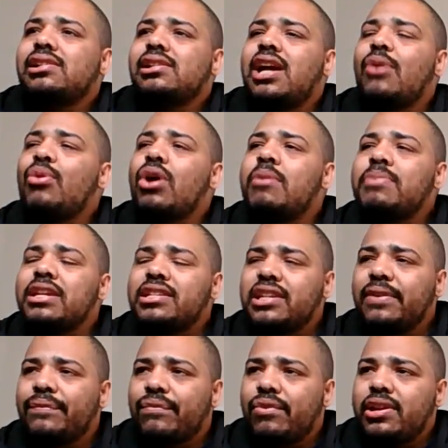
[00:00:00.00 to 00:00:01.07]
I want to be
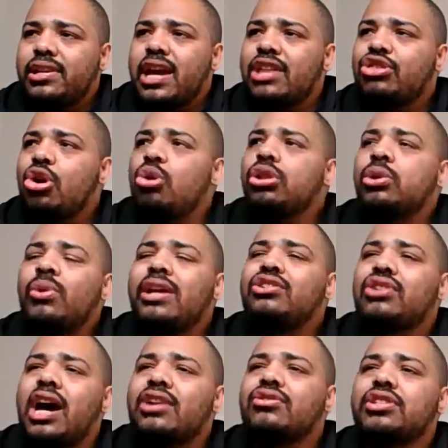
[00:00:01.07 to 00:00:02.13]
different, and the only way to
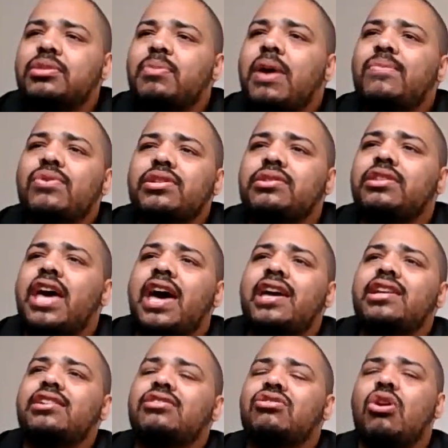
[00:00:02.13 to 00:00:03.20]
honor his memory is not
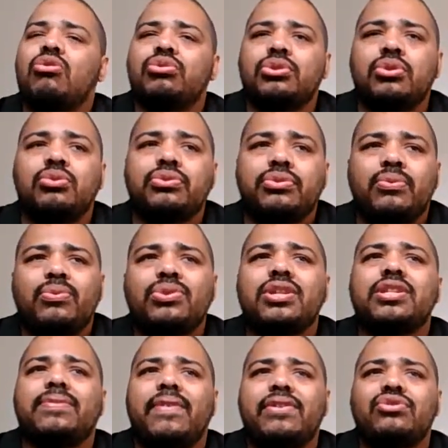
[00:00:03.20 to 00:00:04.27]
go through with this
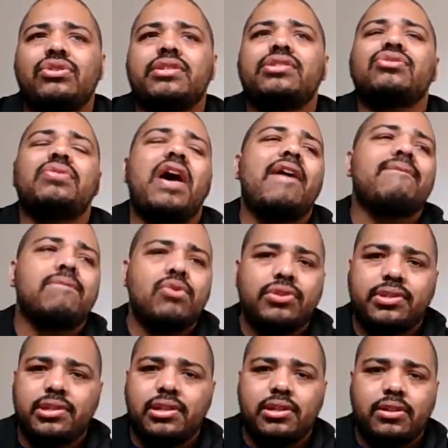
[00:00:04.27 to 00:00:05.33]
vengeance, so have
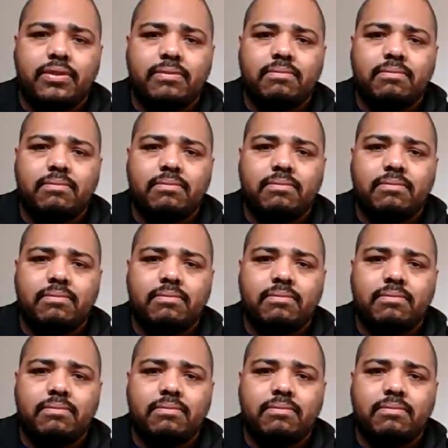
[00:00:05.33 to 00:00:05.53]
mercy.